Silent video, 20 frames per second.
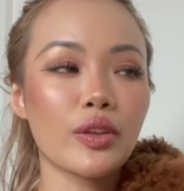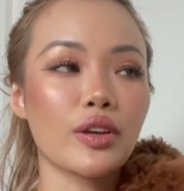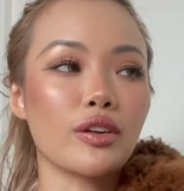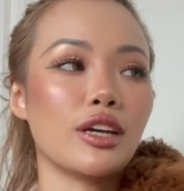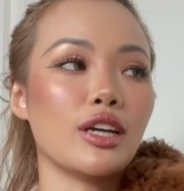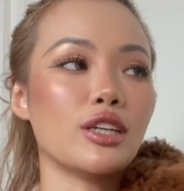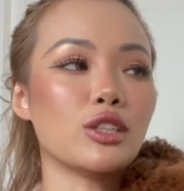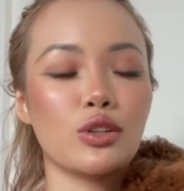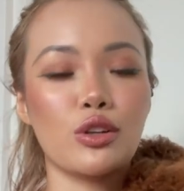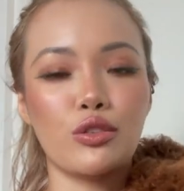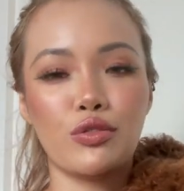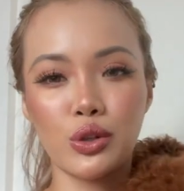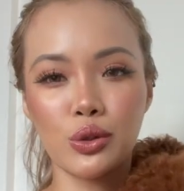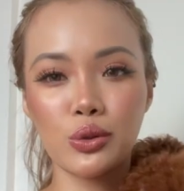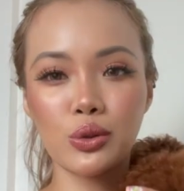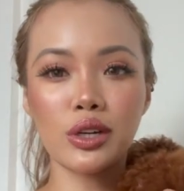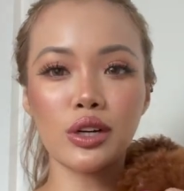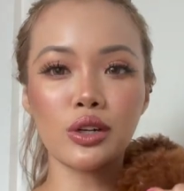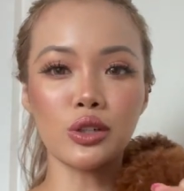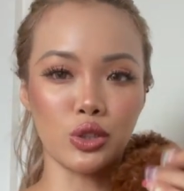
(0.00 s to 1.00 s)
Okay, so if you
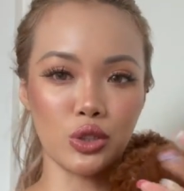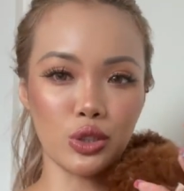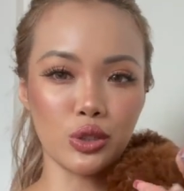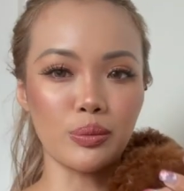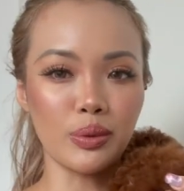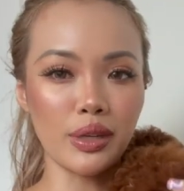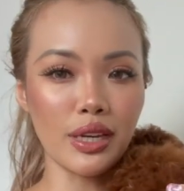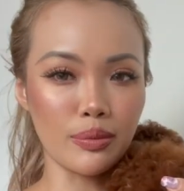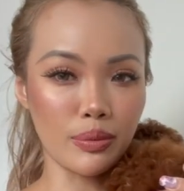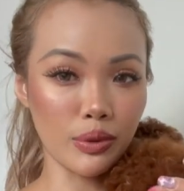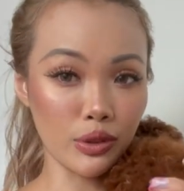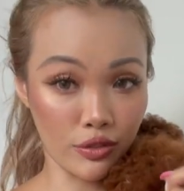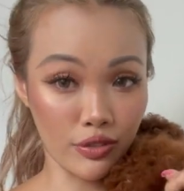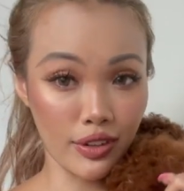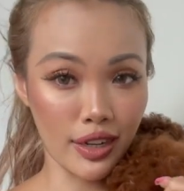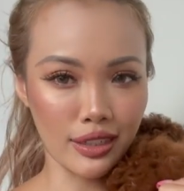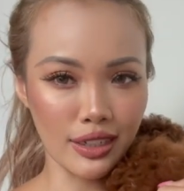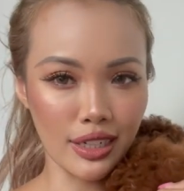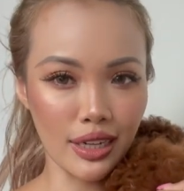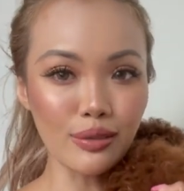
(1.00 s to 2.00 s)
Google, you should be able to
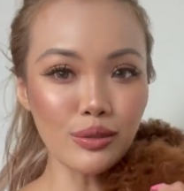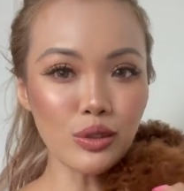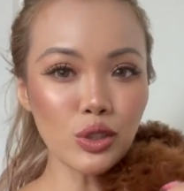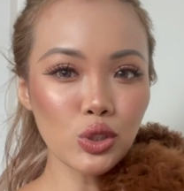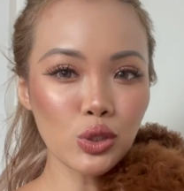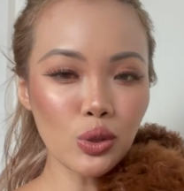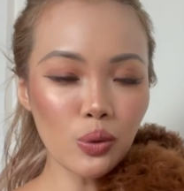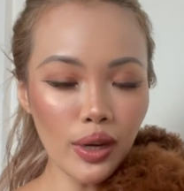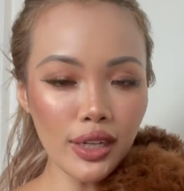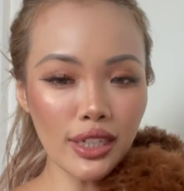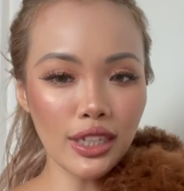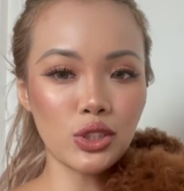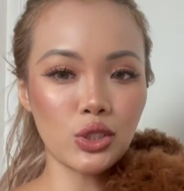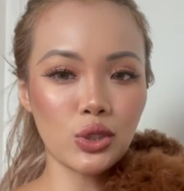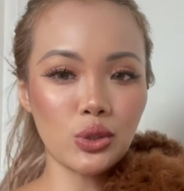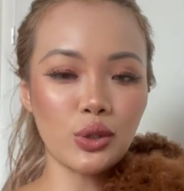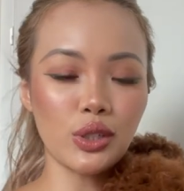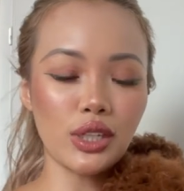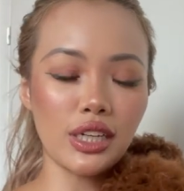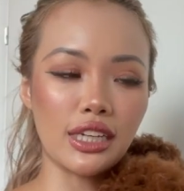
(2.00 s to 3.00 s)
find them. So what they
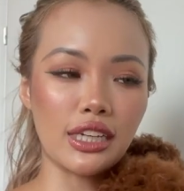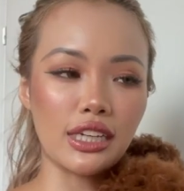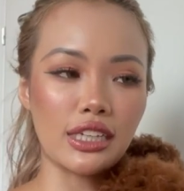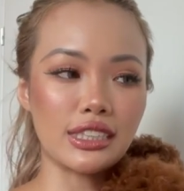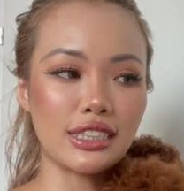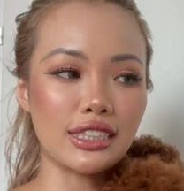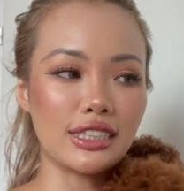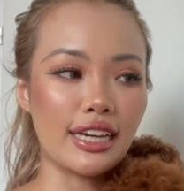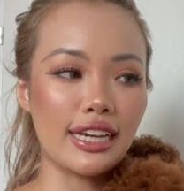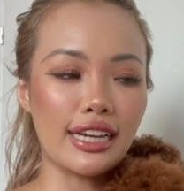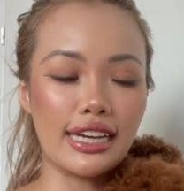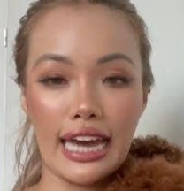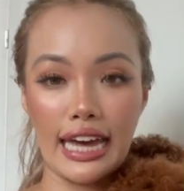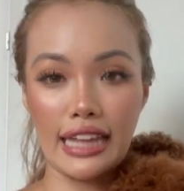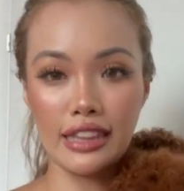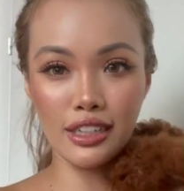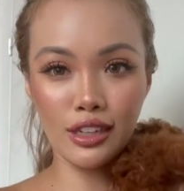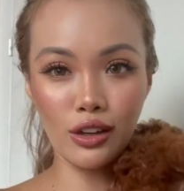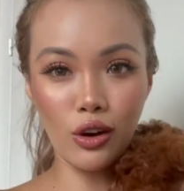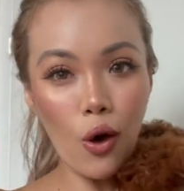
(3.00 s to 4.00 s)
do is they
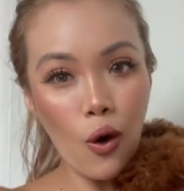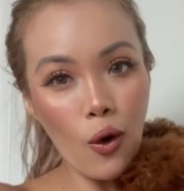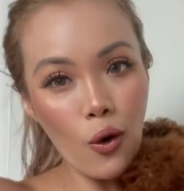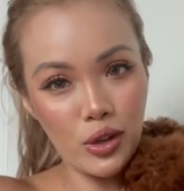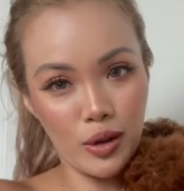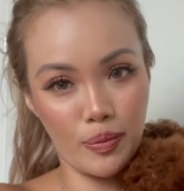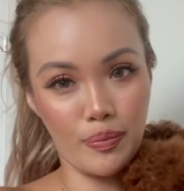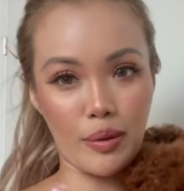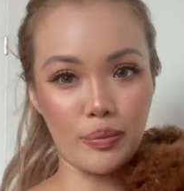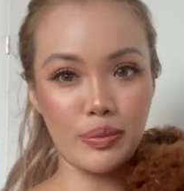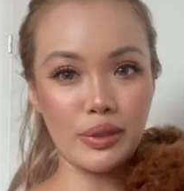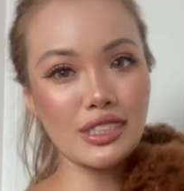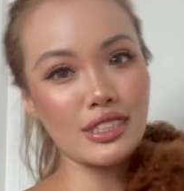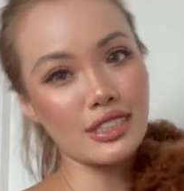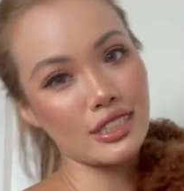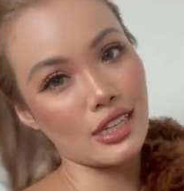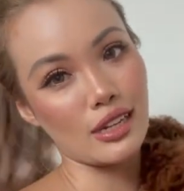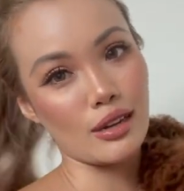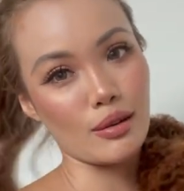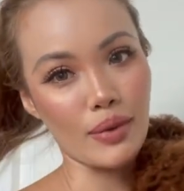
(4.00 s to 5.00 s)
gather all the puppies
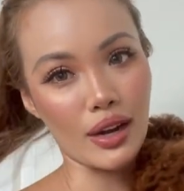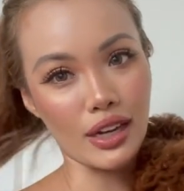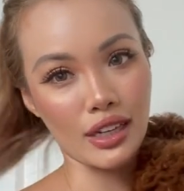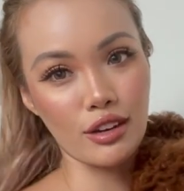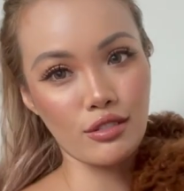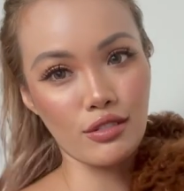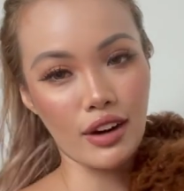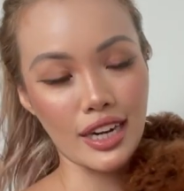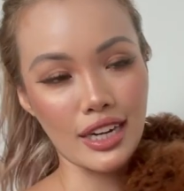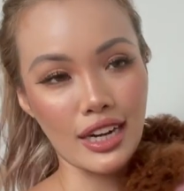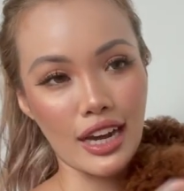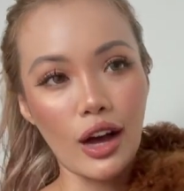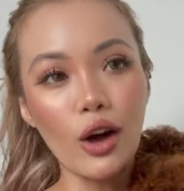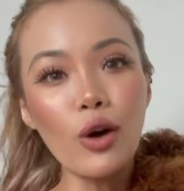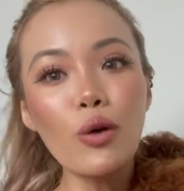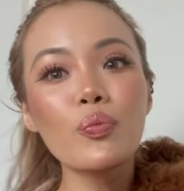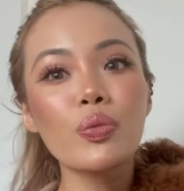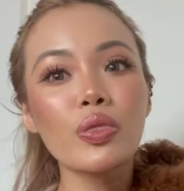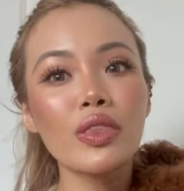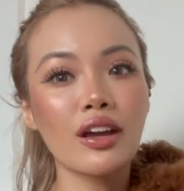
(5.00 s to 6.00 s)
that's in the market right
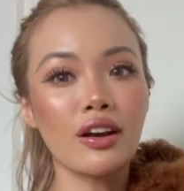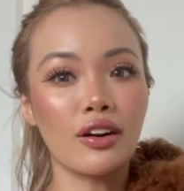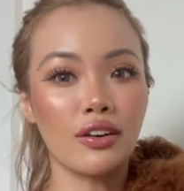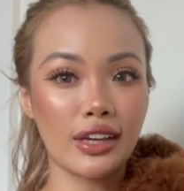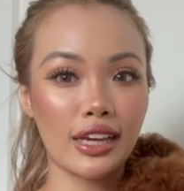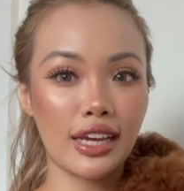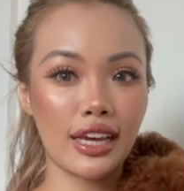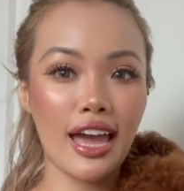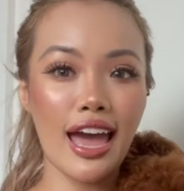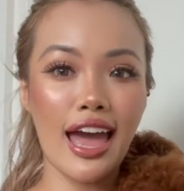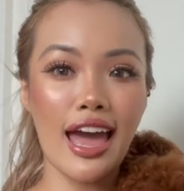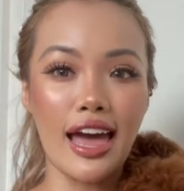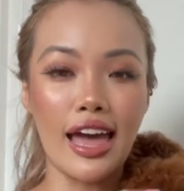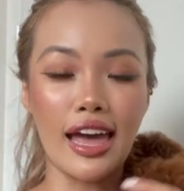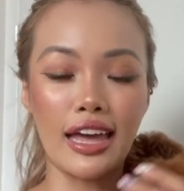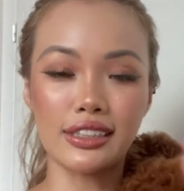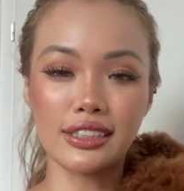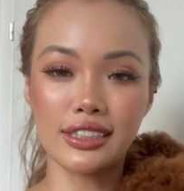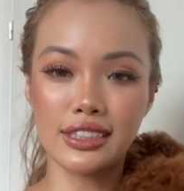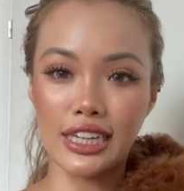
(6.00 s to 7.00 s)
now, okay,
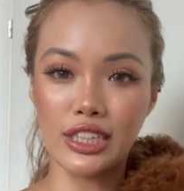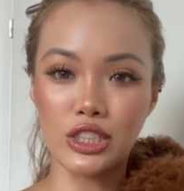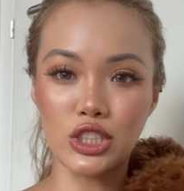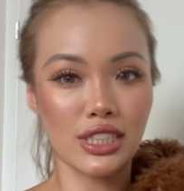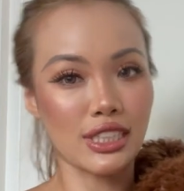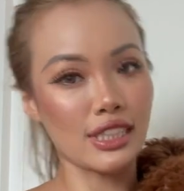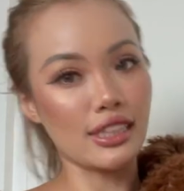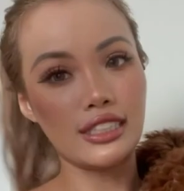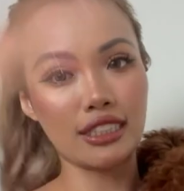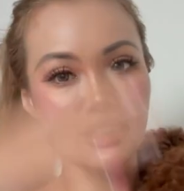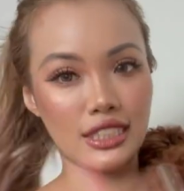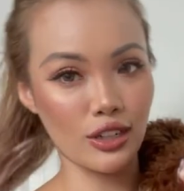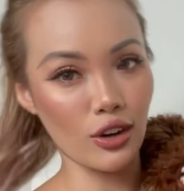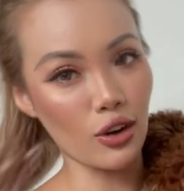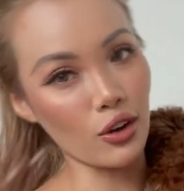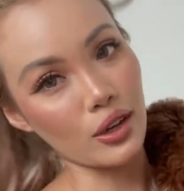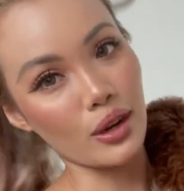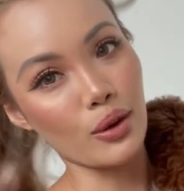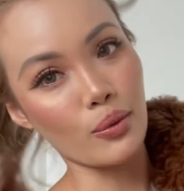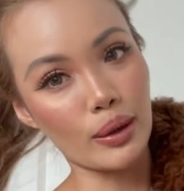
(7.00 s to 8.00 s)
and they just list it
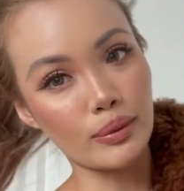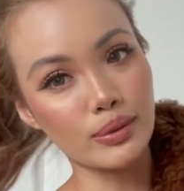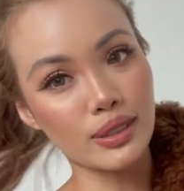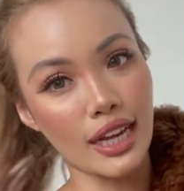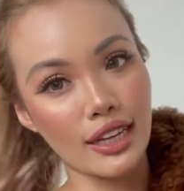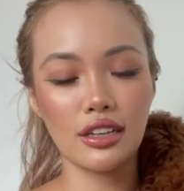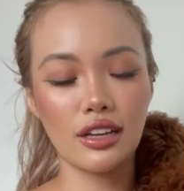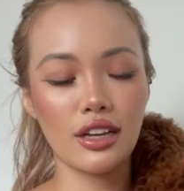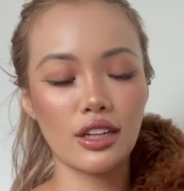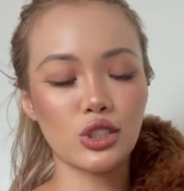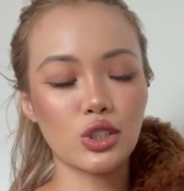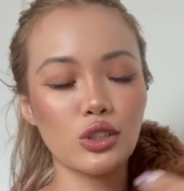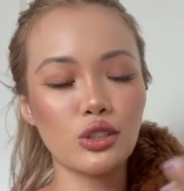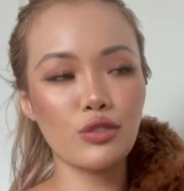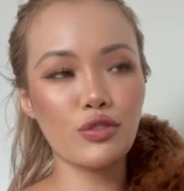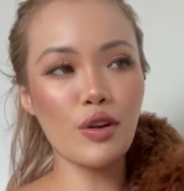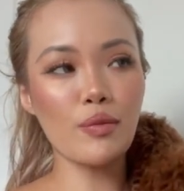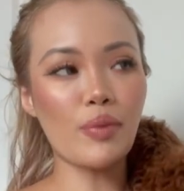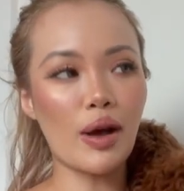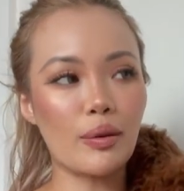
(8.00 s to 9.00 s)
on their website. So
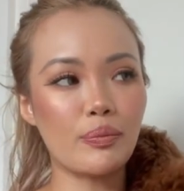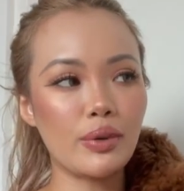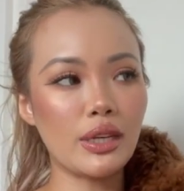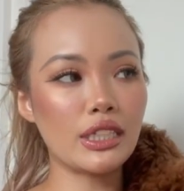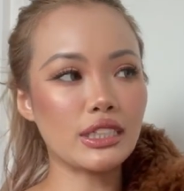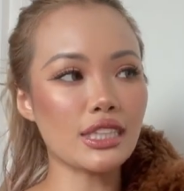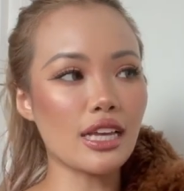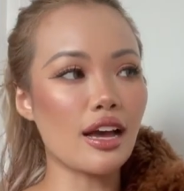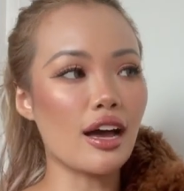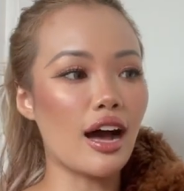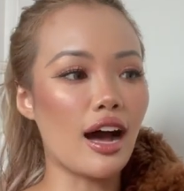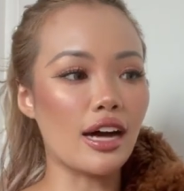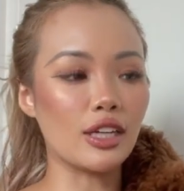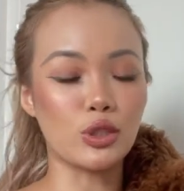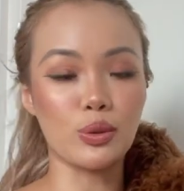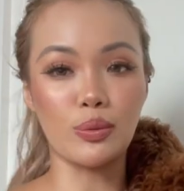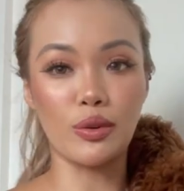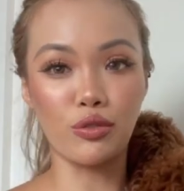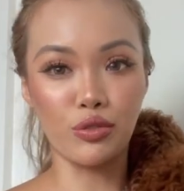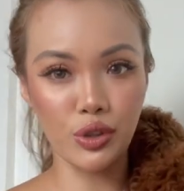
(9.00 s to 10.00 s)
different puppies are
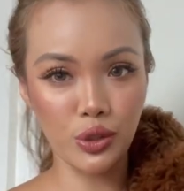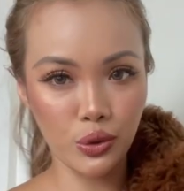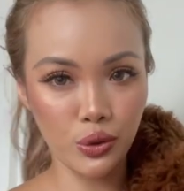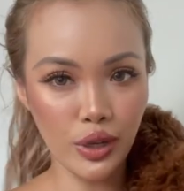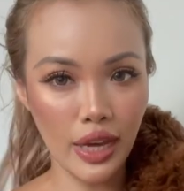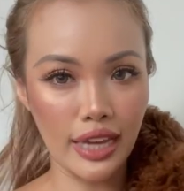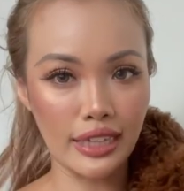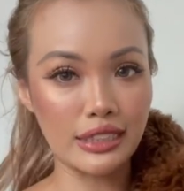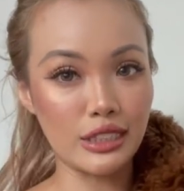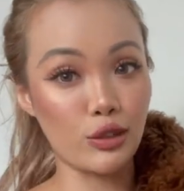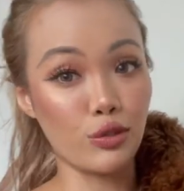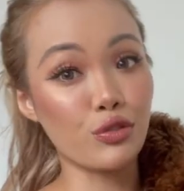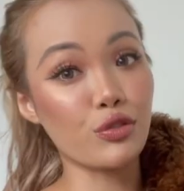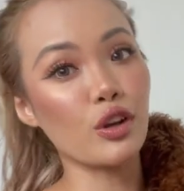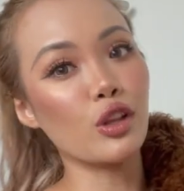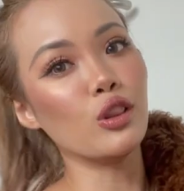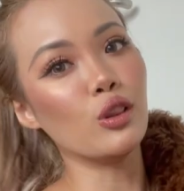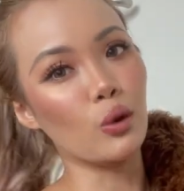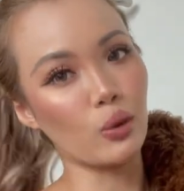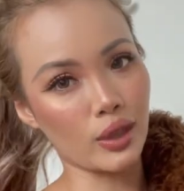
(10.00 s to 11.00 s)
to be viewed at
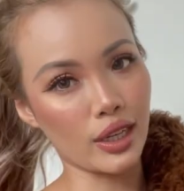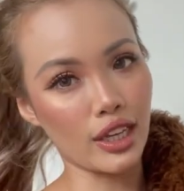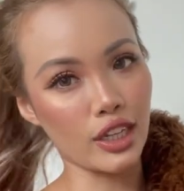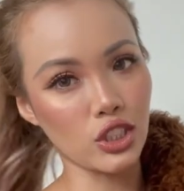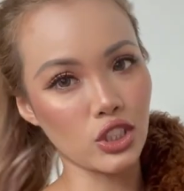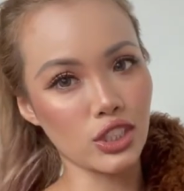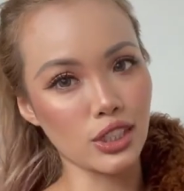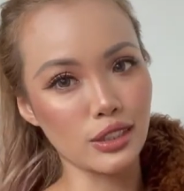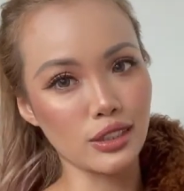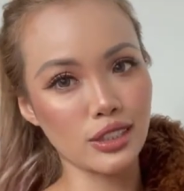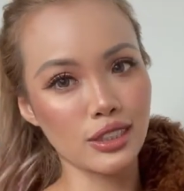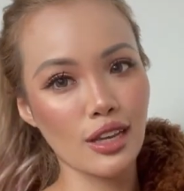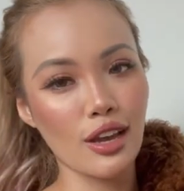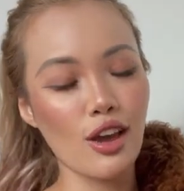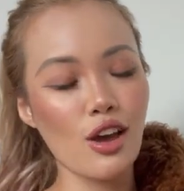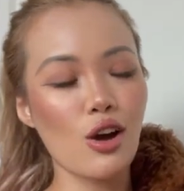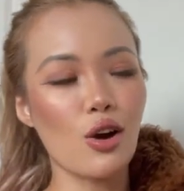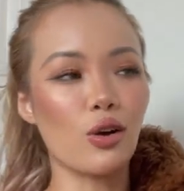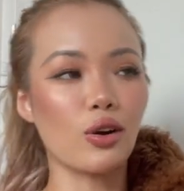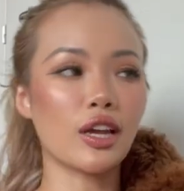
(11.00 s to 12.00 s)
different locations,
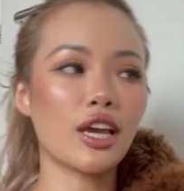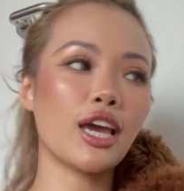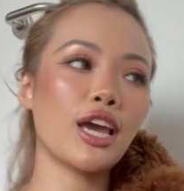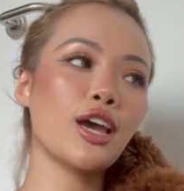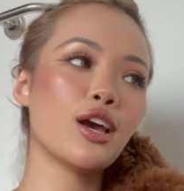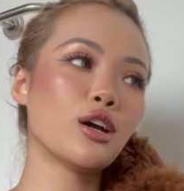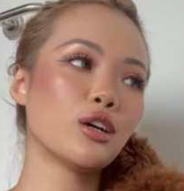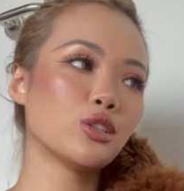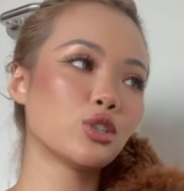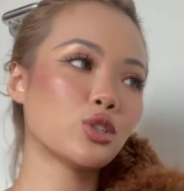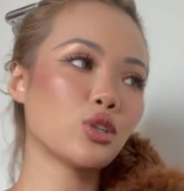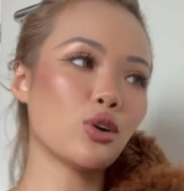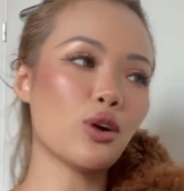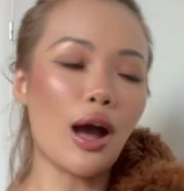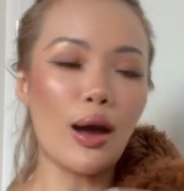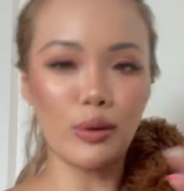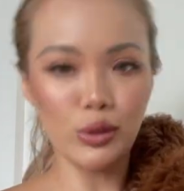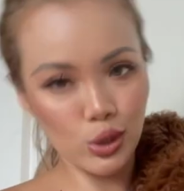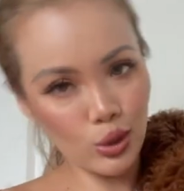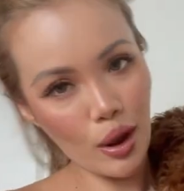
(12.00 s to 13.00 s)
okay. So
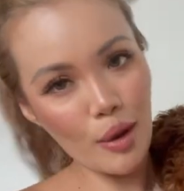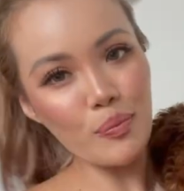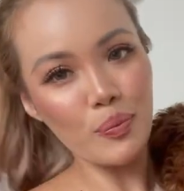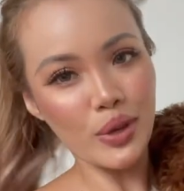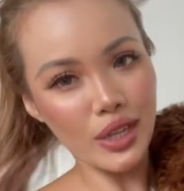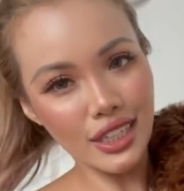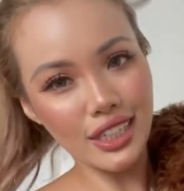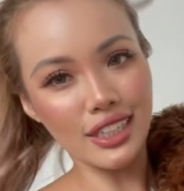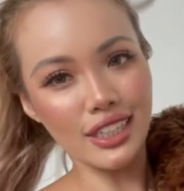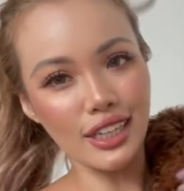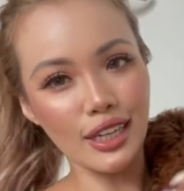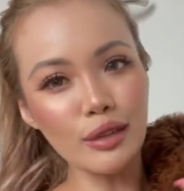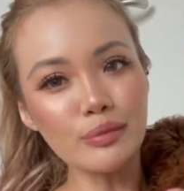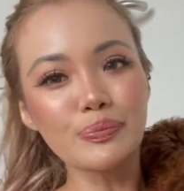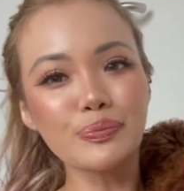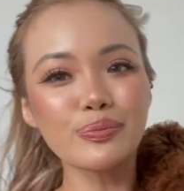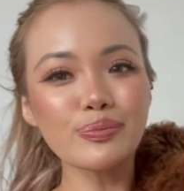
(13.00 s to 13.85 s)
I was quite picky.